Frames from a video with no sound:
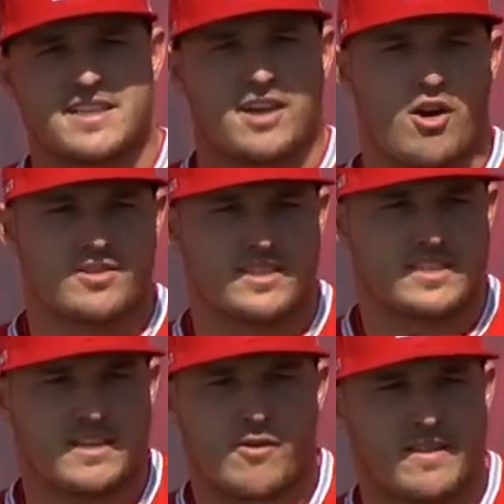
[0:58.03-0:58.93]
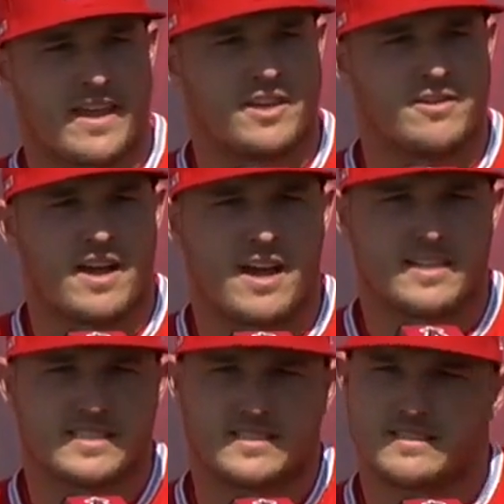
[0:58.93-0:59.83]
and coaches, I want to thank you
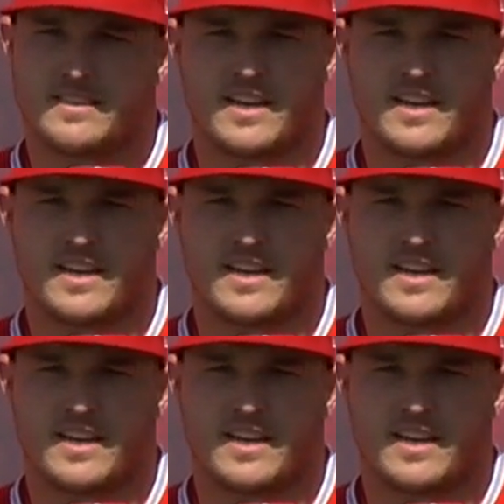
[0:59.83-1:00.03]
guys. You